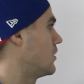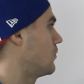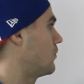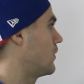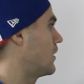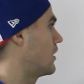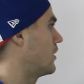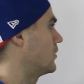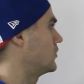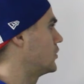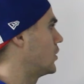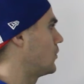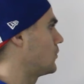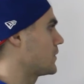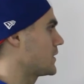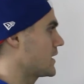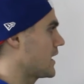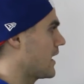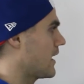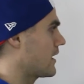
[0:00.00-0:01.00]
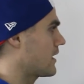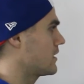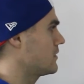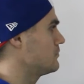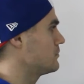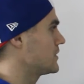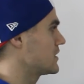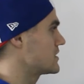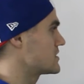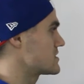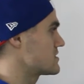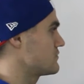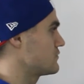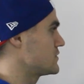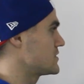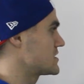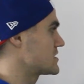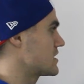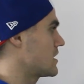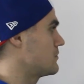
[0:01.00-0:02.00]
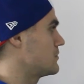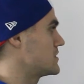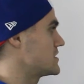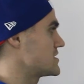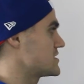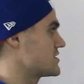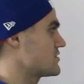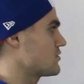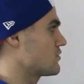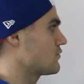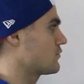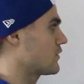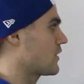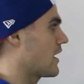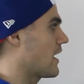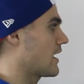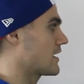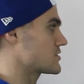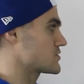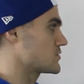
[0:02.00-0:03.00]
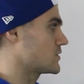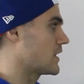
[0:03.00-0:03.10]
Well, no, we can't because if we sub in 0 for x,